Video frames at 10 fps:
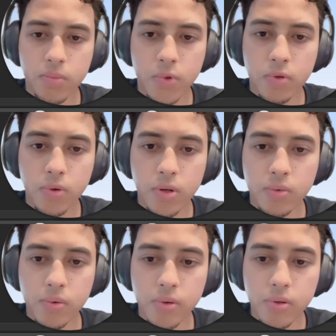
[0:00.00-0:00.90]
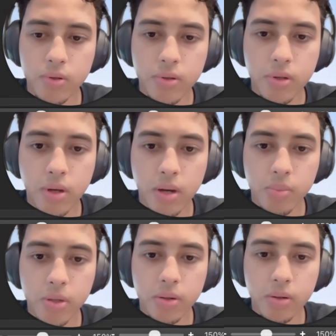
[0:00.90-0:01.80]
Oh, wow. I just copied
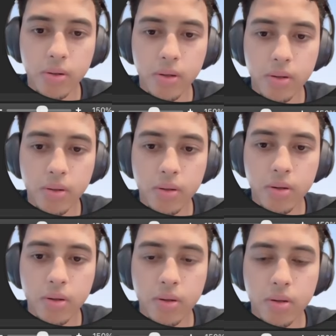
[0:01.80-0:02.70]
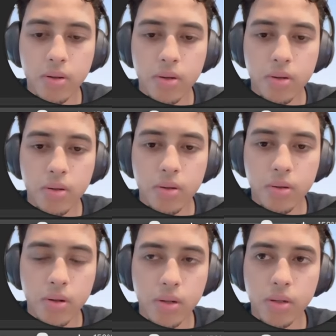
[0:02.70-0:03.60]
all that. All
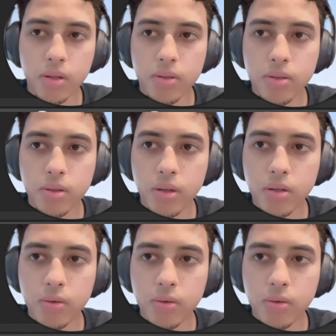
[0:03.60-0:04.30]
right, let's undo